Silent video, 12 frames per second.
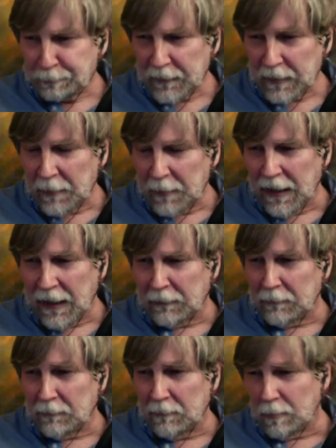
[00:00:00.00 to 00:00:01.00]
about,
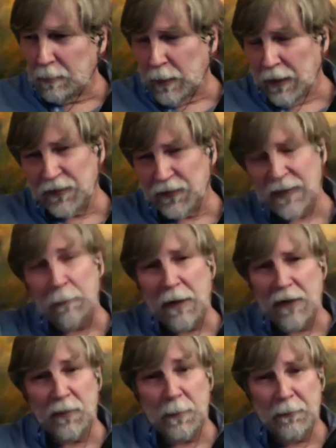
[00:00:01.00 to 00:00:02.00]
well, some
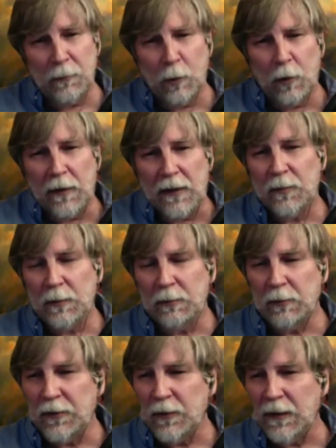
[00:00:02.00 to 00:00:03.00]
months before this. We were
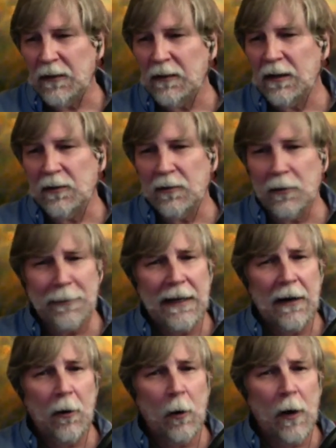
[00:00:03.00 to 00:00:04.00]
doing a thing on Herbig
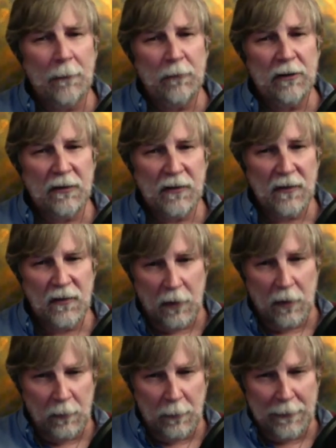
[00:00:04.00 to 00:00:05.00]
Haro objects and
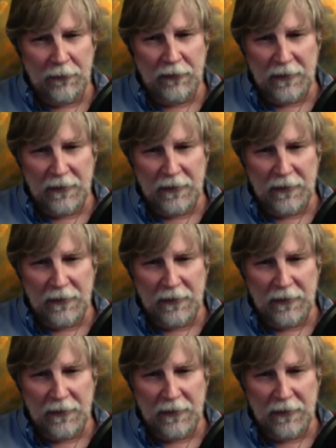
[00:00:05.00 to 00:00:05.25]
star formation